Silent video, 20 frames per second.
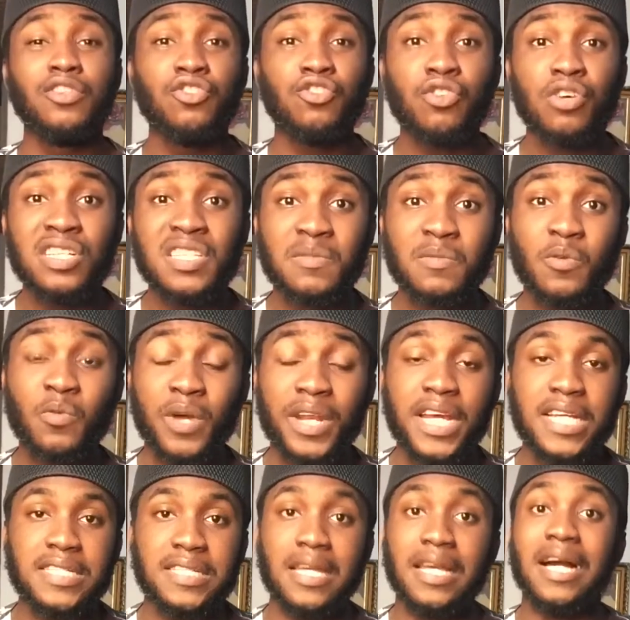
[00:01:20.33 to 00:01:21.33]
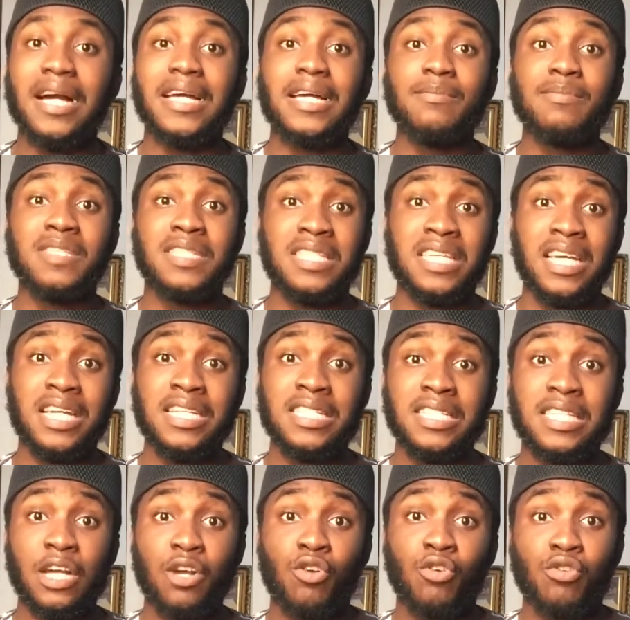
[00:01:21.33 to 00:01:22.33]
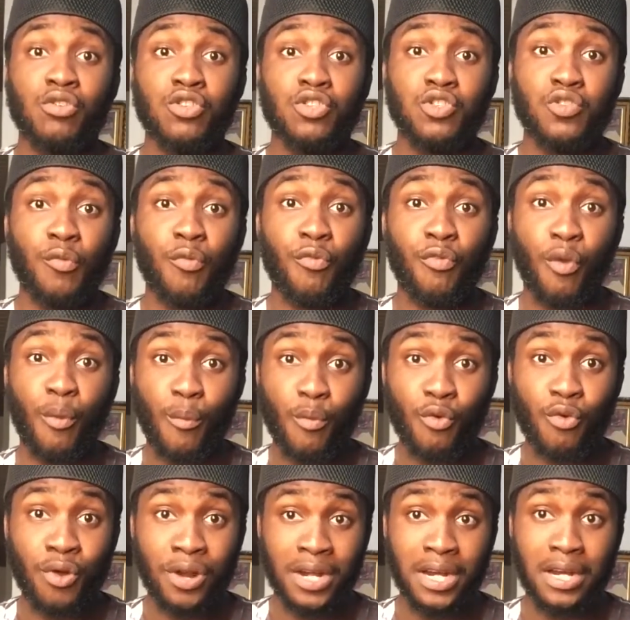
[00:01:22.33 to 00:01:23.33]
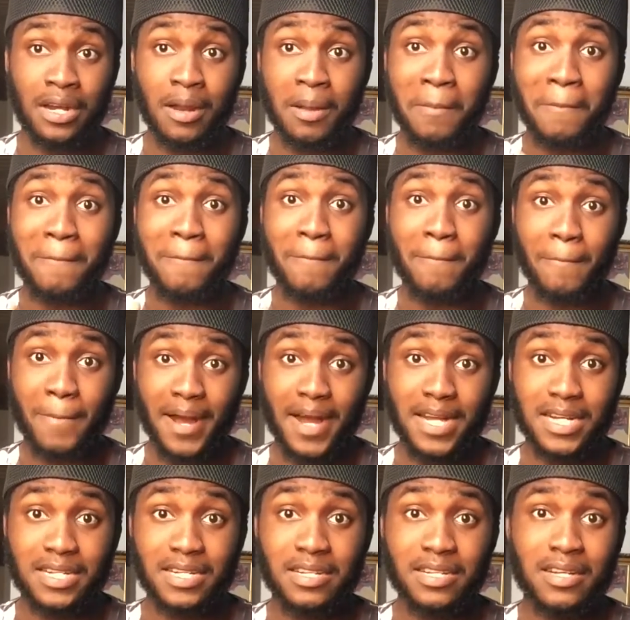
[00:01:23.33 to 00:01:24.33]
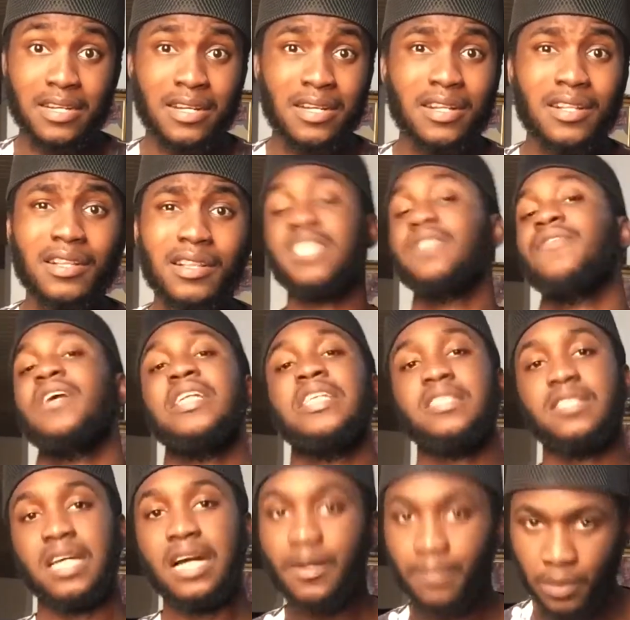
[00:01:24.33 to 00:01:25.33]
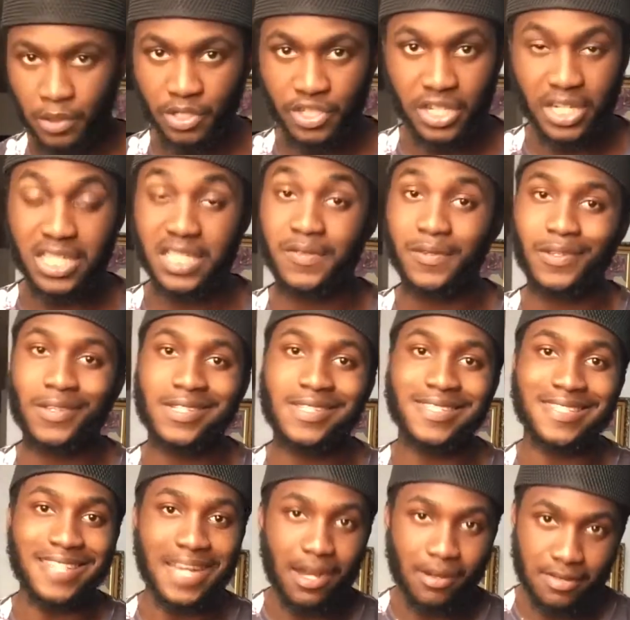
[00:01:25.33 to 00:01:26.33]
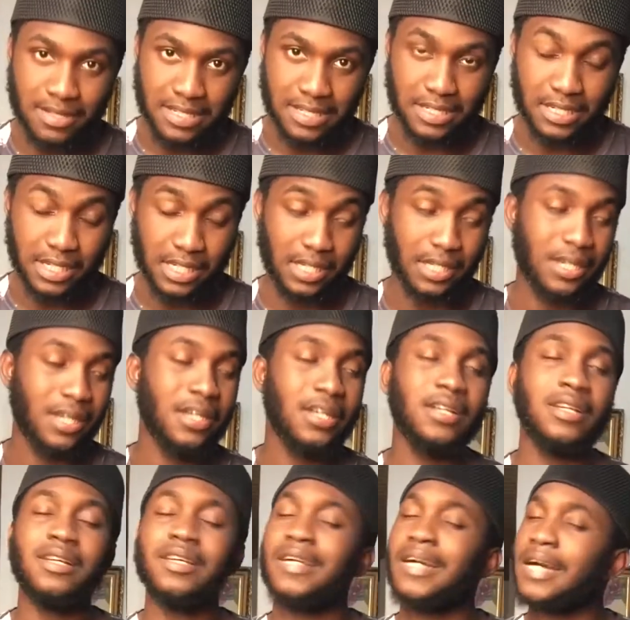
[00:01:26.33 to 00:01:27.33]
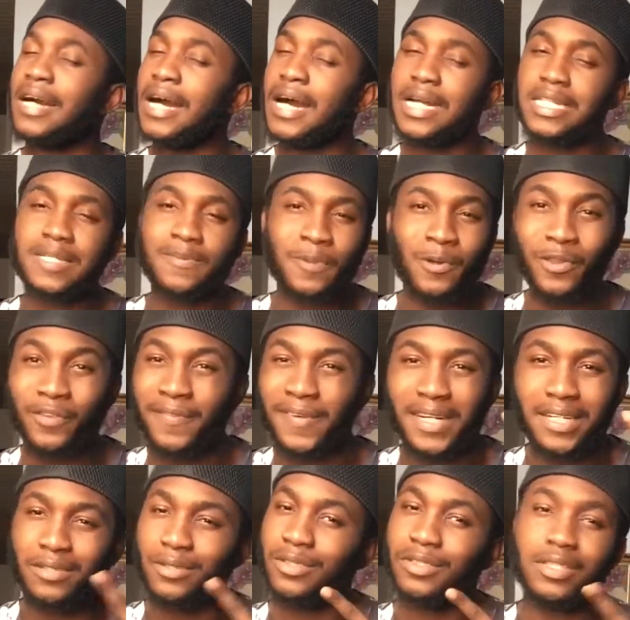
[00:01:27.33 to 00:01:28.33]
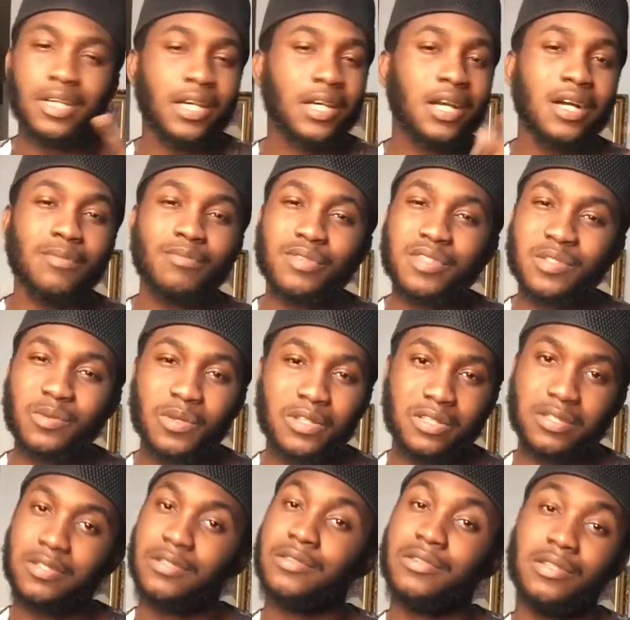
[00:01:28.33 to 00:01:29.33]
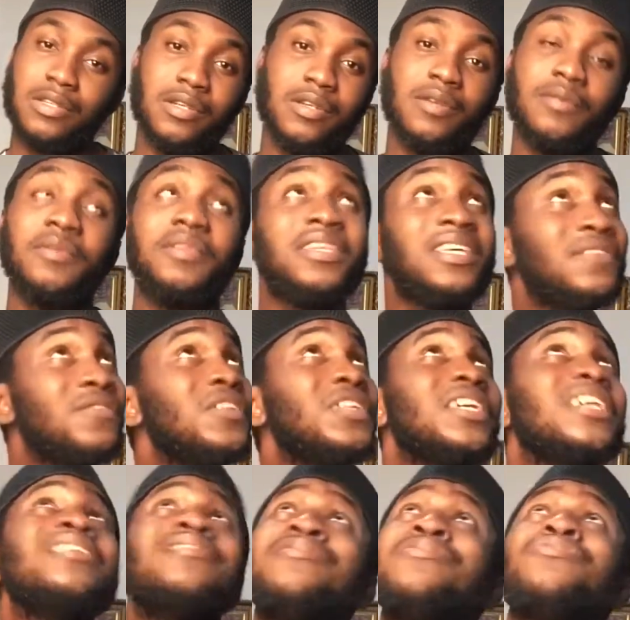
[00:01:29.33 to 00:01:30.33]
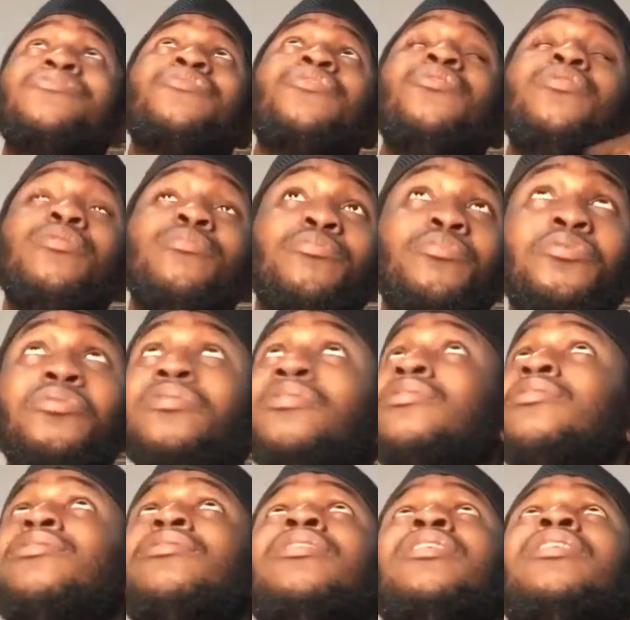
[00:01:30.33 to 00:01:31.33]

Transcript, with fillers: Trust me when I say I am 10 seconds from running mad. So if I need to apologize for the sound today, I had to put the fan on. I can't be sweating today. Even the AC is on, but